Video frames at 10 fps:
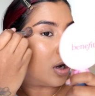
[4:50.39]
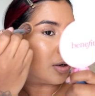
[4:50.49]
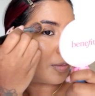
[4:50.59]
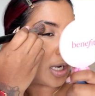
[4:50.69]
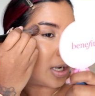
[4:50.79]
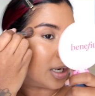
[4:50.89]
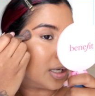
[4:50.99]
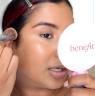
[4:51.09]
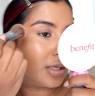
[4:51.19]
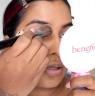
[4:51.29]
on my
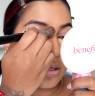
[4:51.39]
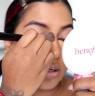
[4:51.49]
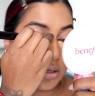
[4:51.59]
lid.